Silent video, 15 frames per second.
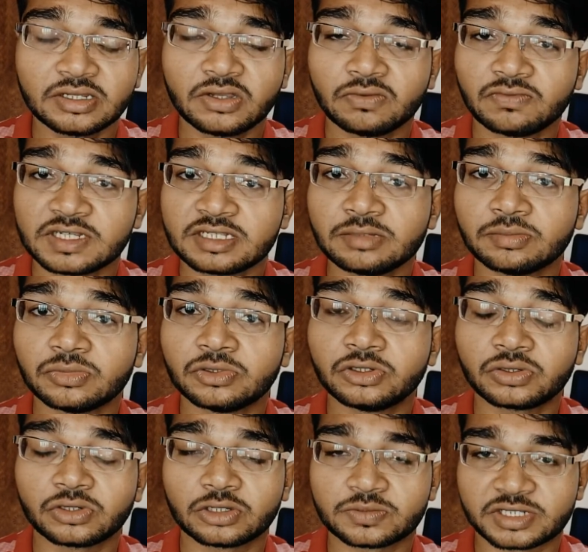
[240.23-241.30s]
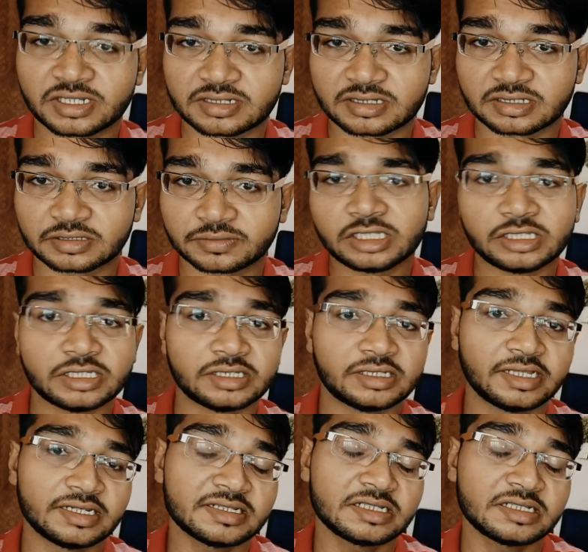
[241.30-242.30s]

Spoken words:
was a monochrome sensor. That is,